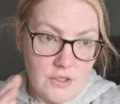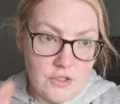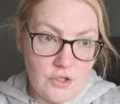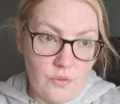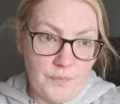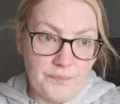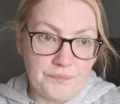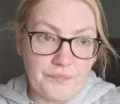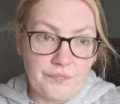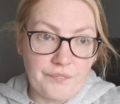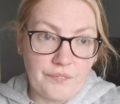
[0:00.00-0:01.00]
So
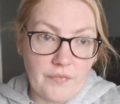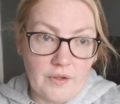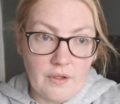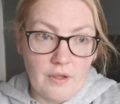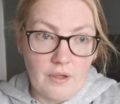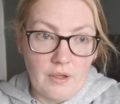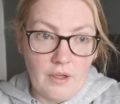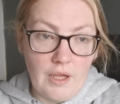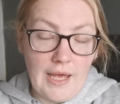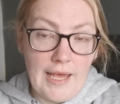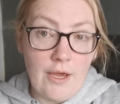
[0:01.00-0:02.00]

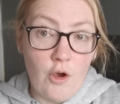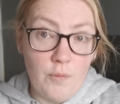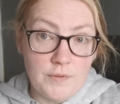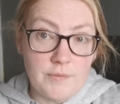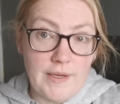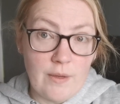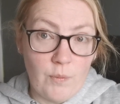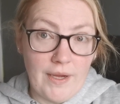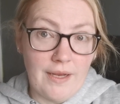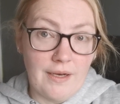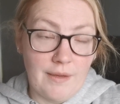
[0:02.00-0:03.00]
I hope to be
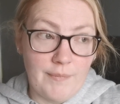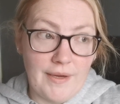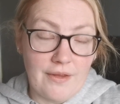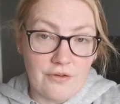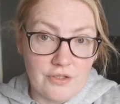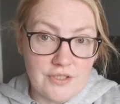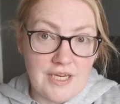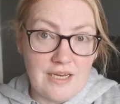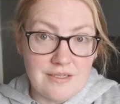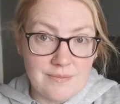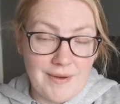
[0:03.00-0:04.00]
well in my
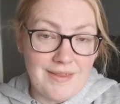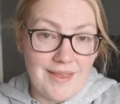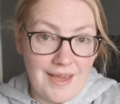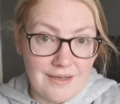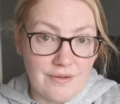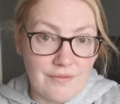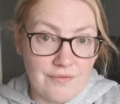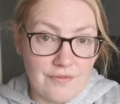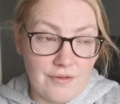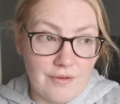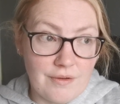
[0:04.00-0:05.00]
13s by the end of
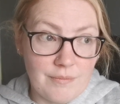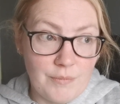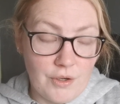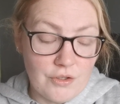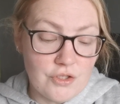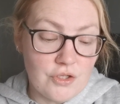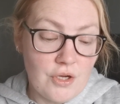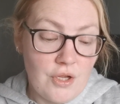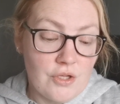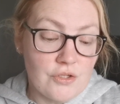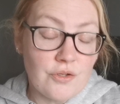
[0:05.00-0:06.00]
March.
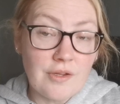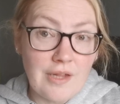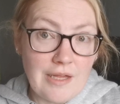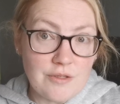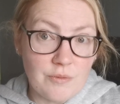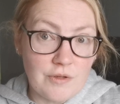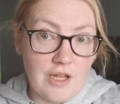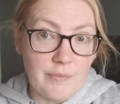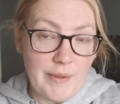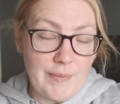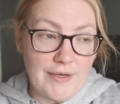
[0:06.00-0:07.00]
So
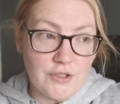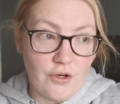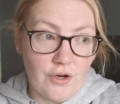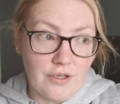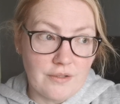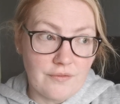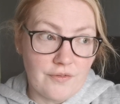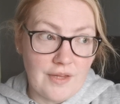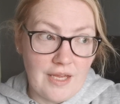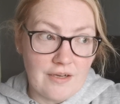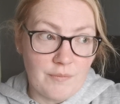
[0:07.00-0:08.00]
that'll be my target
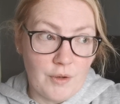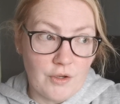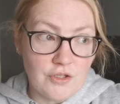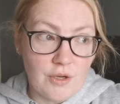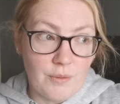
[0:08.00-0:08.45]
for the end of March.